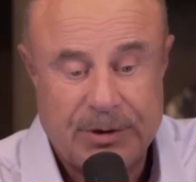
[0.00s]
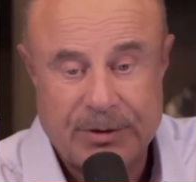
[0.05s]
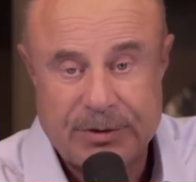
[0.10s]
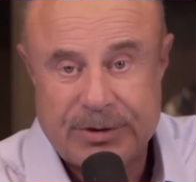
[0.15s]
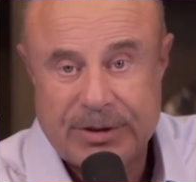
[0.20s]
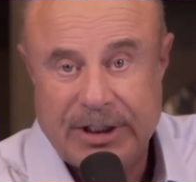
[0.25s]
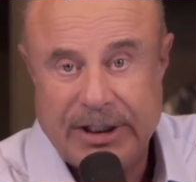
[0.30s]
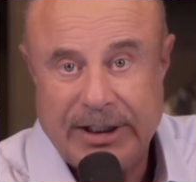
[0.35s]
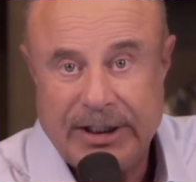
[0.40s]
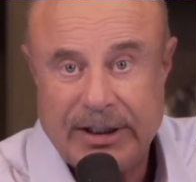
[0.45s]
You'll
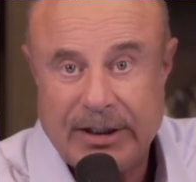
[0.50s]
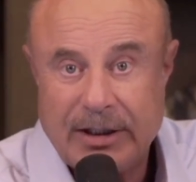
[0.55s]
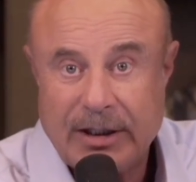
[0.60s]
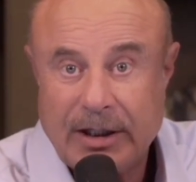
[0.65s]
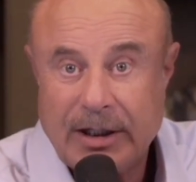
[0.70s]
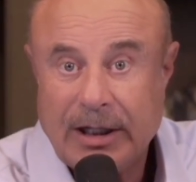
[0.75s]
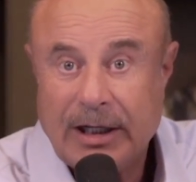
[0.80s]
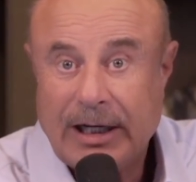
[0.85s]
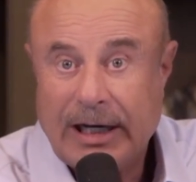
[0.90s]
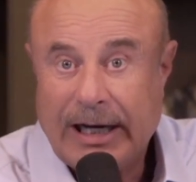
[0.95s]
see it
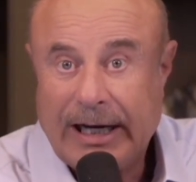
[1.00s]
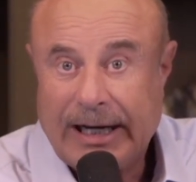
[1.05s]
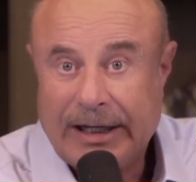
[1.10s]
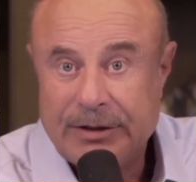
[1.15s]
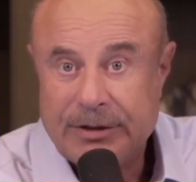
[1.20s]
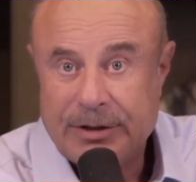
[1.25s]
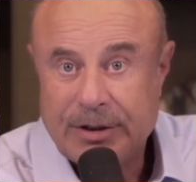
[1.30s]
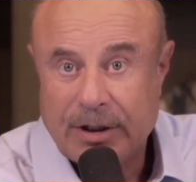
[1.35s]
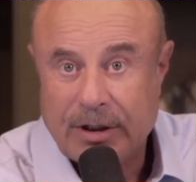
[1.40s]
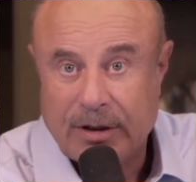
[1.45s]

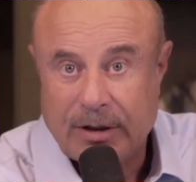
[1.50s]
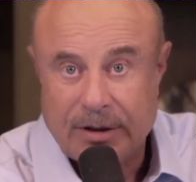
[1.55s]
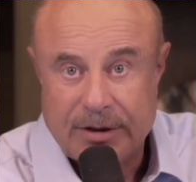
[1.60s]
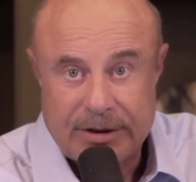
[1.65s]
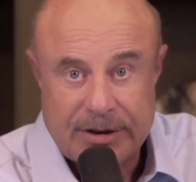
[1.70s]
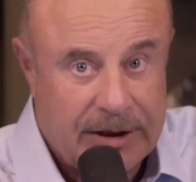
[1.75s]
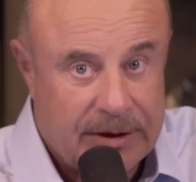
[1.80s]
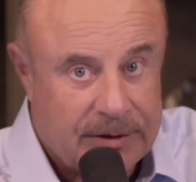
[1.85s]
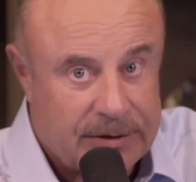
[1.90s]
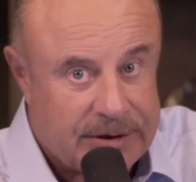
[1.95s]
at
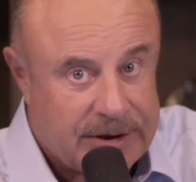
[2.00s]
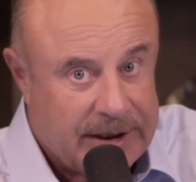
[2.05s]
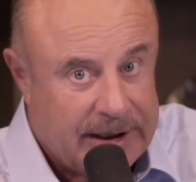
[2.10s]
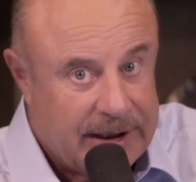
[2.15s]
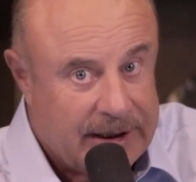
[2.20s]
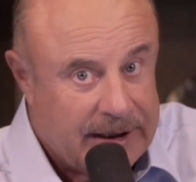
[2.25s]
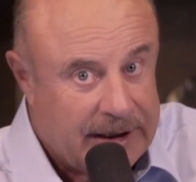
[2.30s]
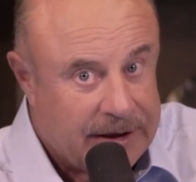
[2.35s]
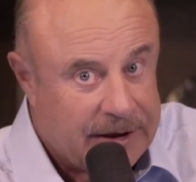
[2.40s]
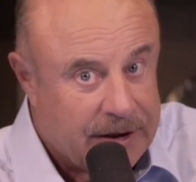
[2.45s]
church. You'll
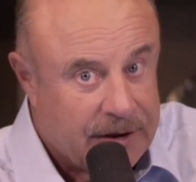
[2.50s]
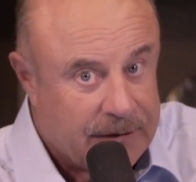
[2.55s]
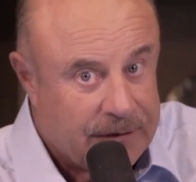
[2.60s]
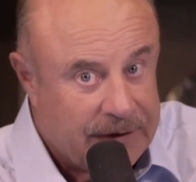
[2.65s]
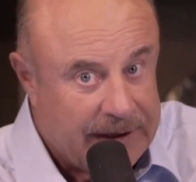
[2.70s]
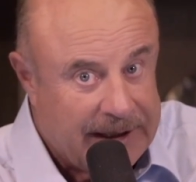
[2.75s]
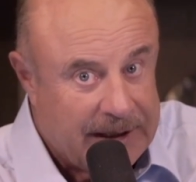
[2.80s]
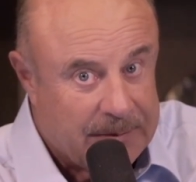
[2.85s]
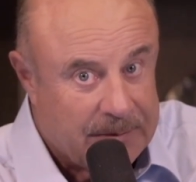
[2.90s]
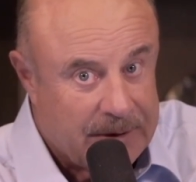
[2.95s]
see it at their
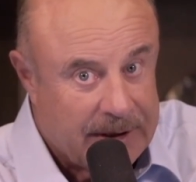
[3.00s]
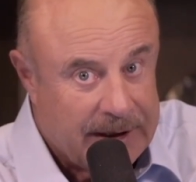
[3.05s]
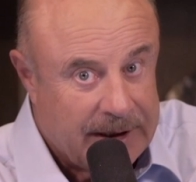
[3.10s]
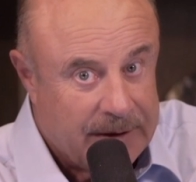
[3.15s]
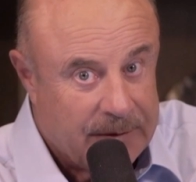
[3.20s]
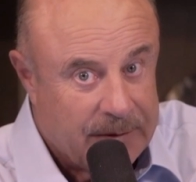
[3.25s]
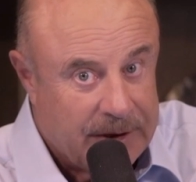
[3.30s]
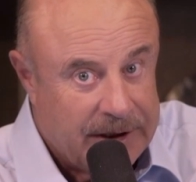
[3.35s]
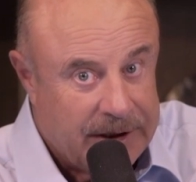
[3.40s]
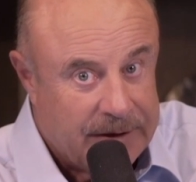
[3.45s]

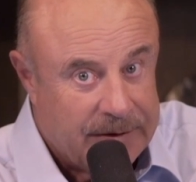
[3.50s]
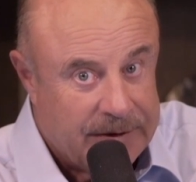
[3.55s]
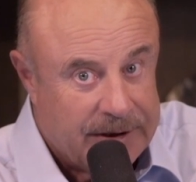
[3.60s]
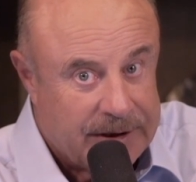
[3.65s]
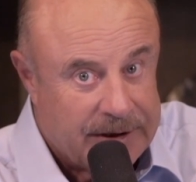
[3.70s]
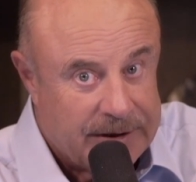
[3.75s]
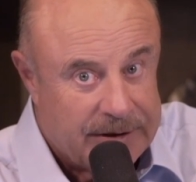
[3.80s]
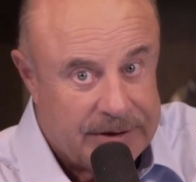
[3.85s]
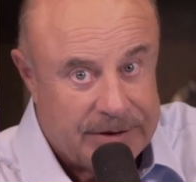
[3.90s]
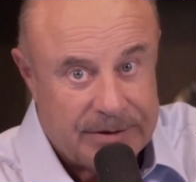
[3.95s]
family
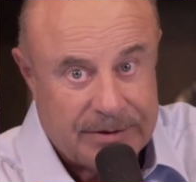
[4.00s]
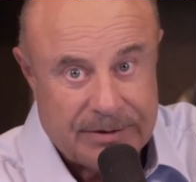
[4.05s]
reunions.